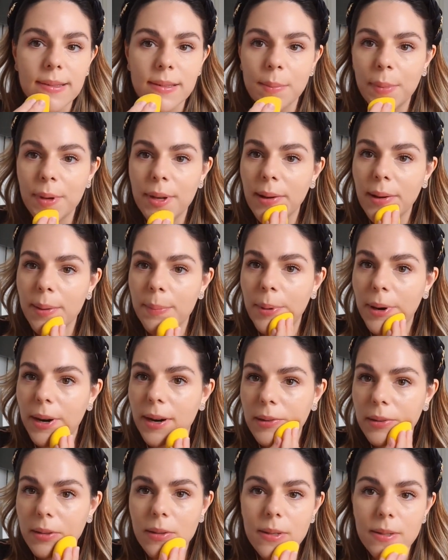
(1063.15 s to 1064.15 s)
a makeup
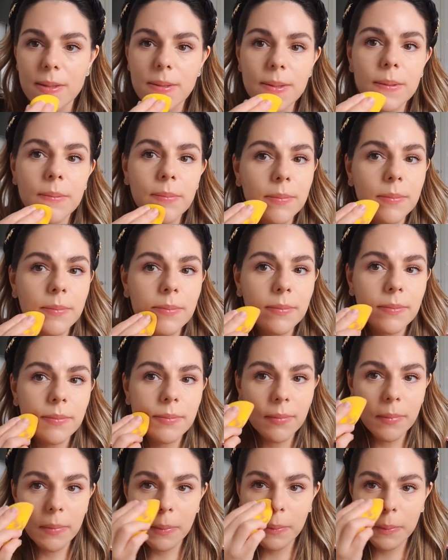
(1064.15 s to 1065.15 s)
artist,
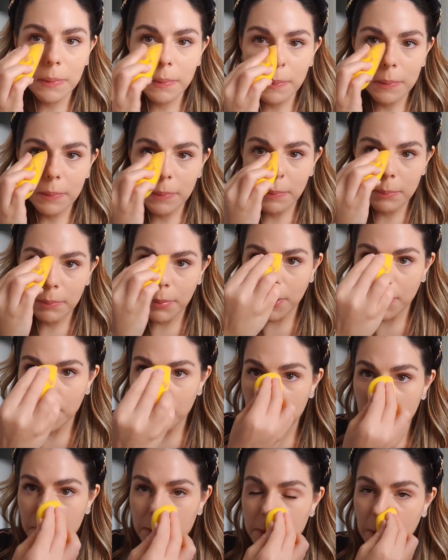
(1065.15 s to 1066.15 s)

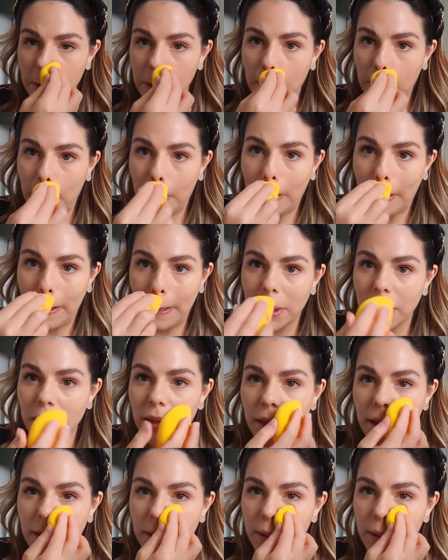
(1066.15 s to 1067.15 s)
because I think